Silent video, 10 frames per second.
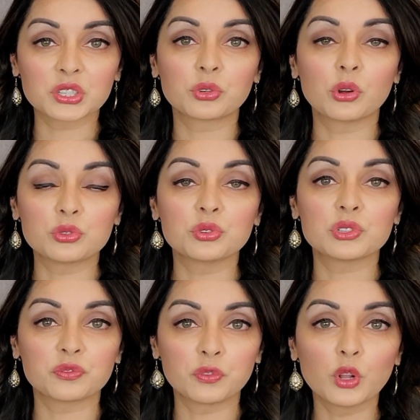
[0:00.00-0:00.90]
to grow to
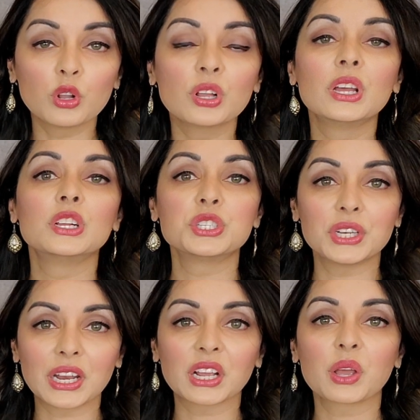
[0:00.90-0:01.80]
its full
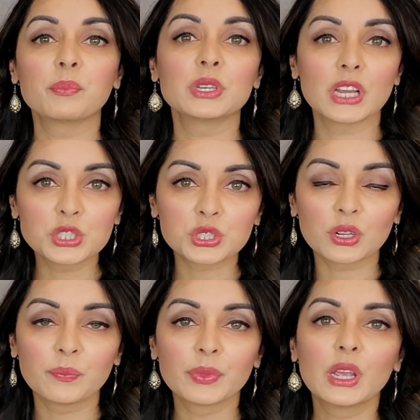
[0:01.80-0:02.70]
genetic potential.